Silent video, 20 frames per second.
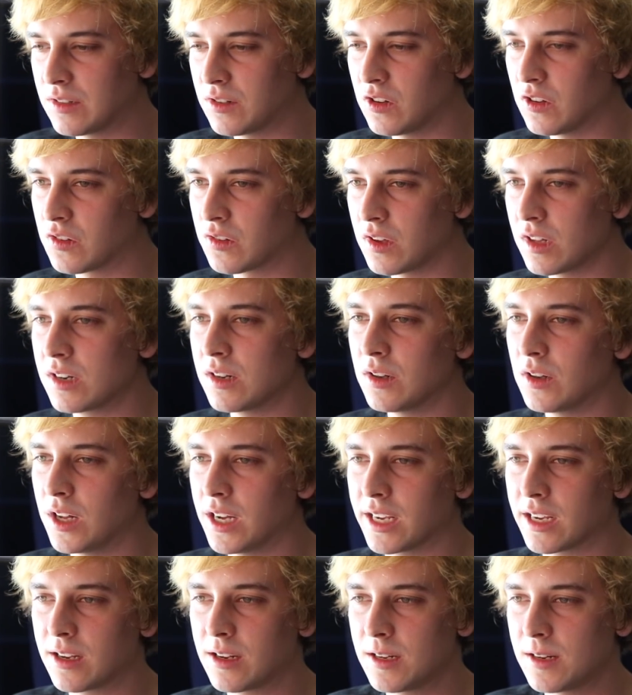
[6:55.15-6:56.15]
That's just
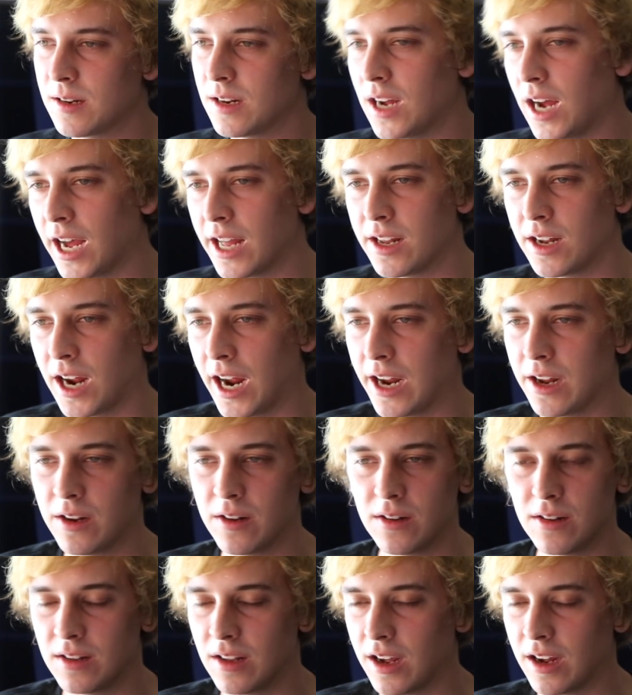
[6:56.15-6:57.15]
gonna like, I,
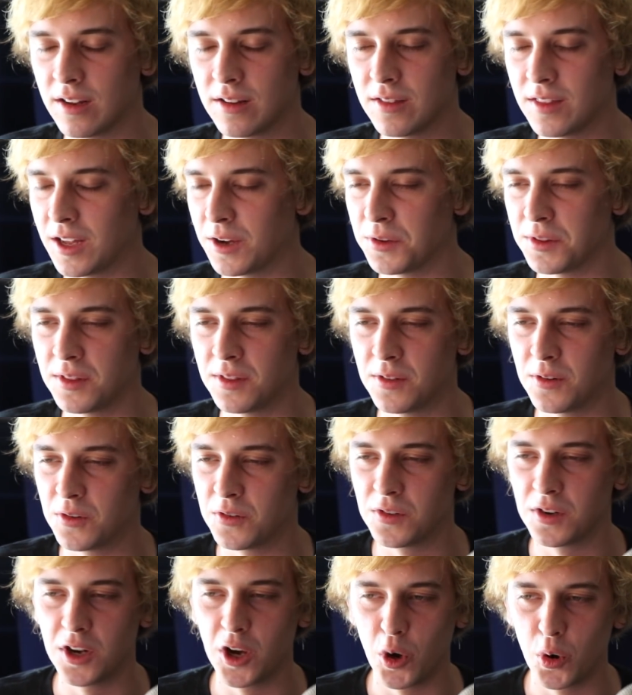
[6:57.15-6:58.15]
I, yeah, that,
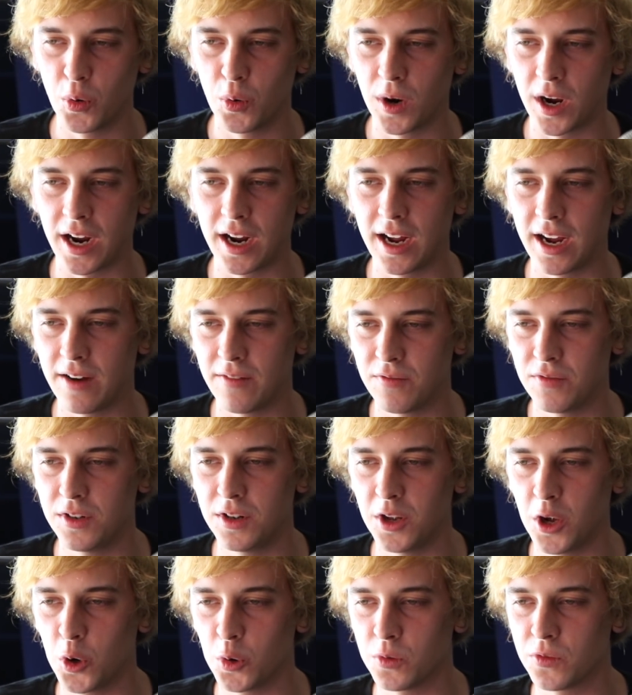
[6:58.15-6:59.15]
there's no, I
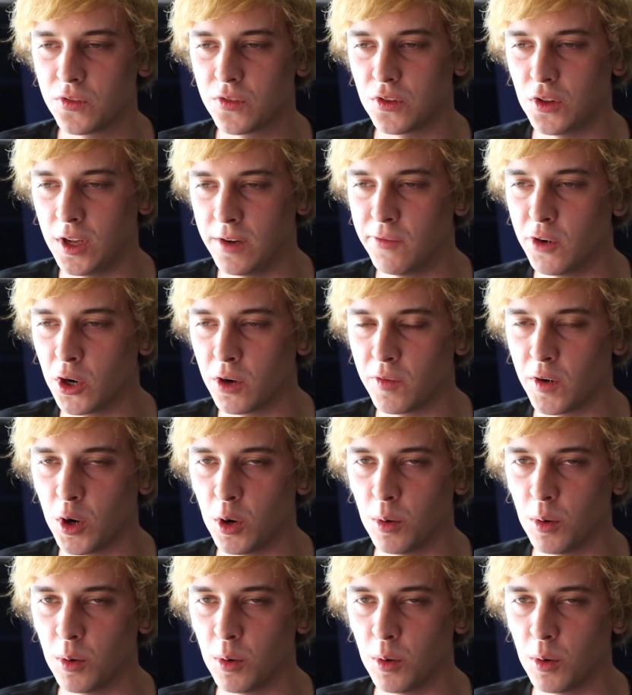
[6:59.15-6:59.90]
have no sliver of